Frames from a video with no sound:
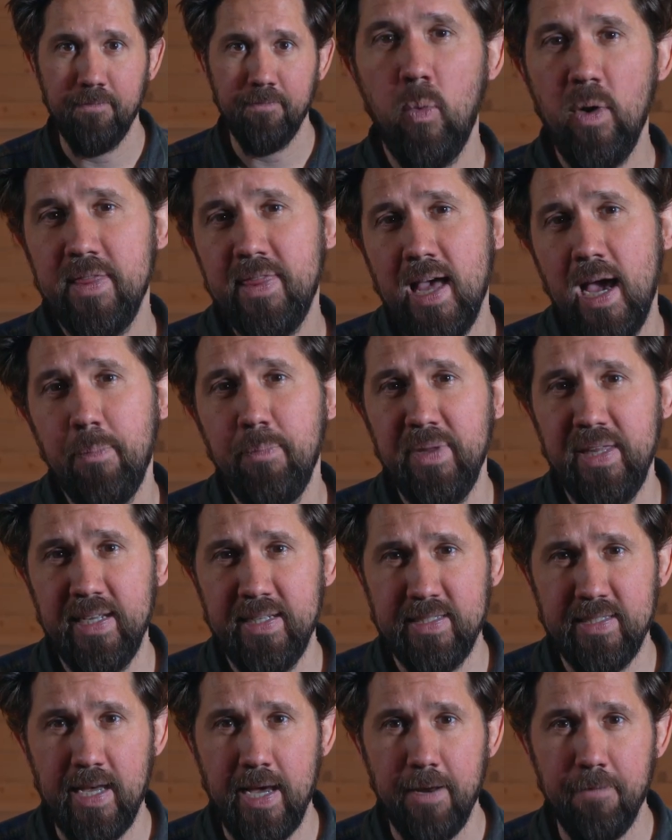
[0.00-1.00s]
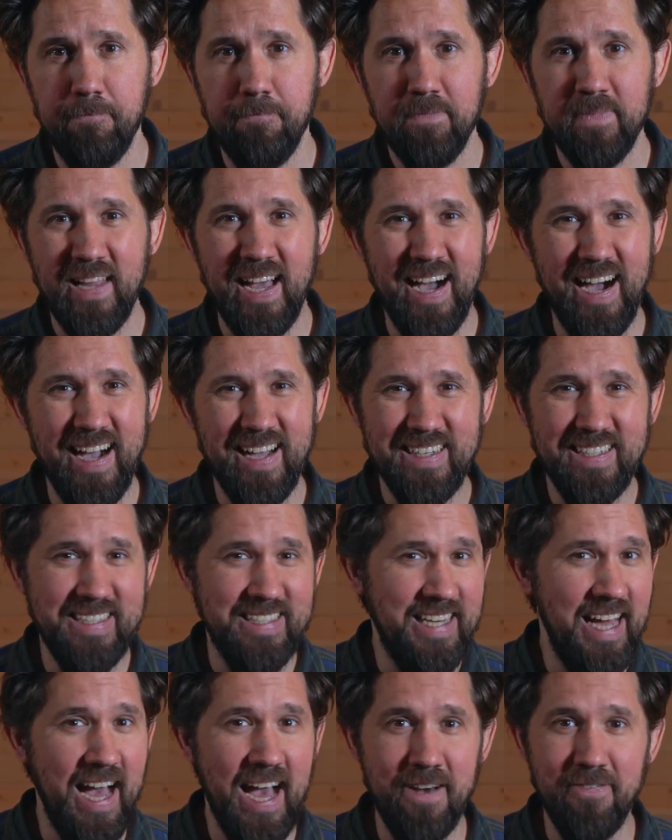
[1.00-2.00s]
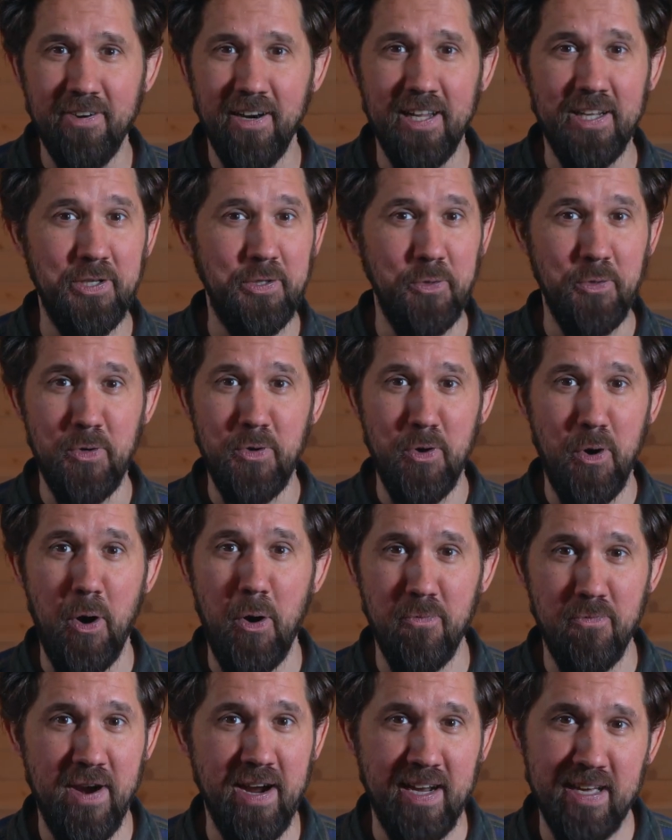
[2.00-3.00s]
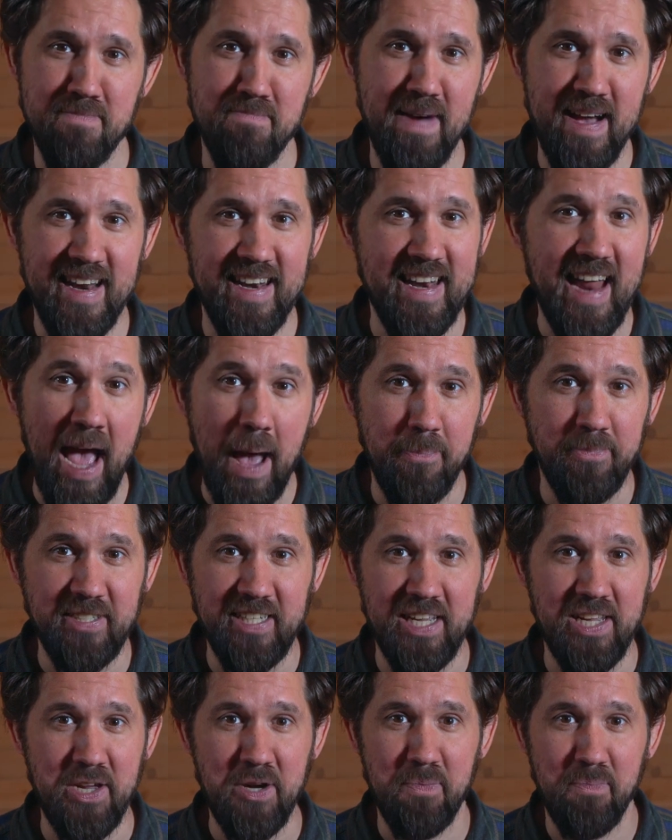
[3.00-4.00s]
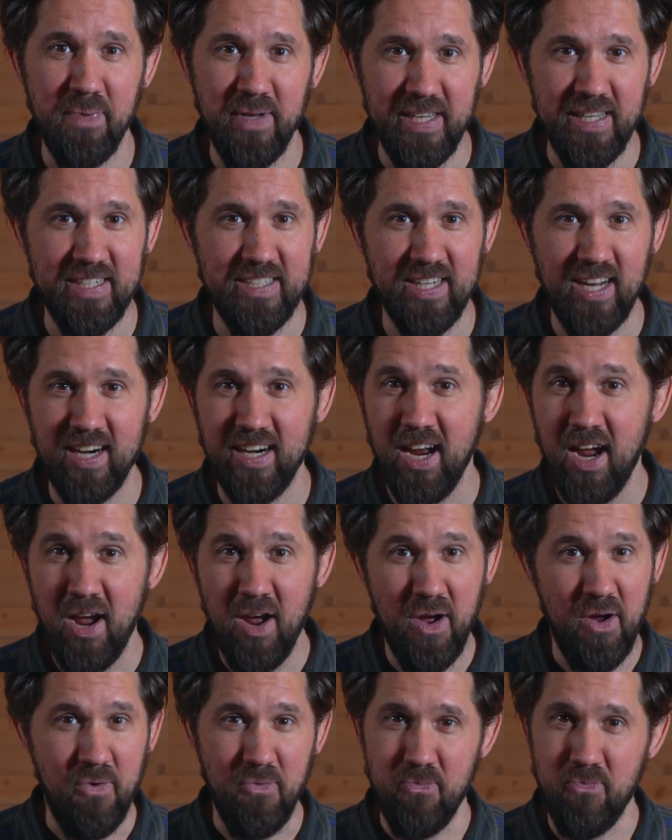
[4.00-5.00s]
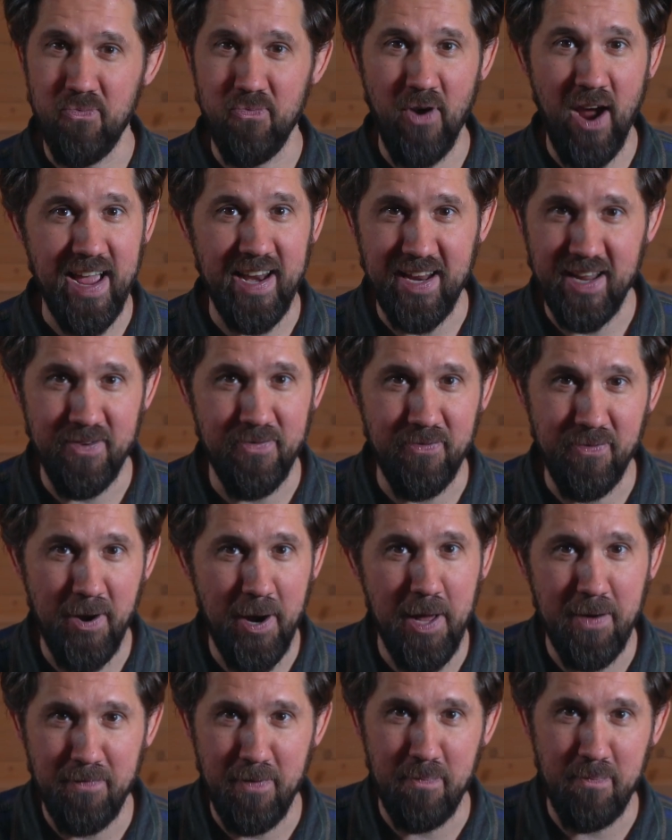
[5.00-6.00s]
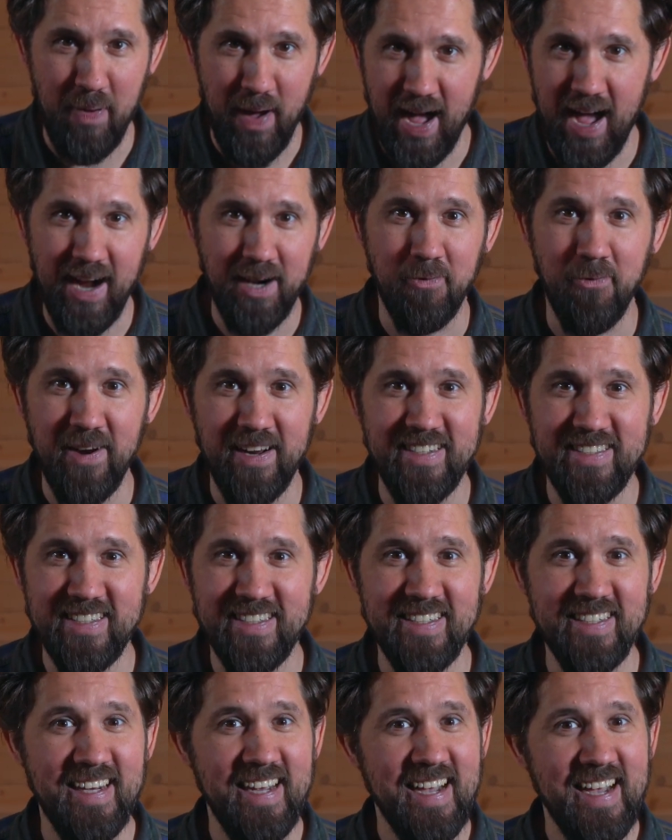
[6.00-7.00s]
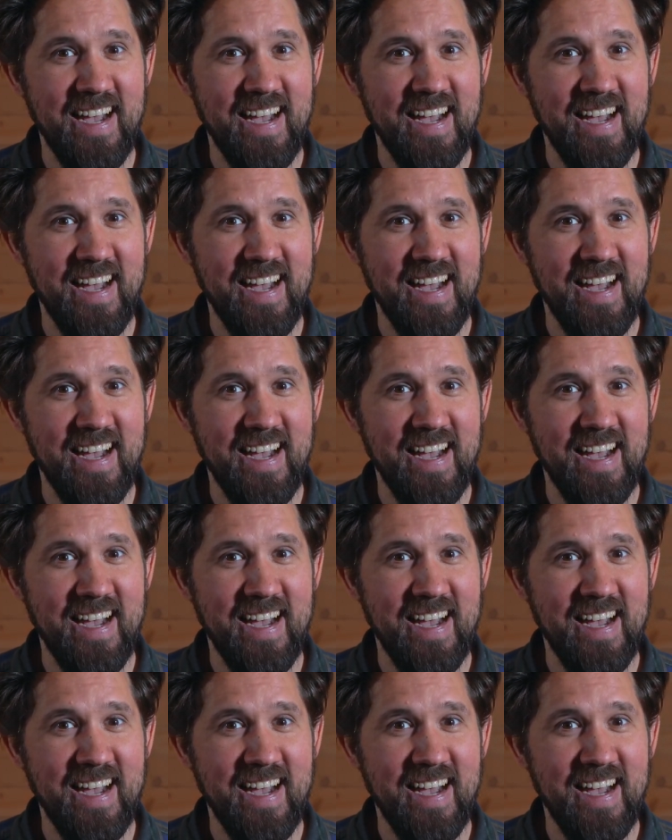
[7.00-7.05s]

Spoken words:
With that being said, I definitely do not recommend emptying your pee jug right in front of a park ranger,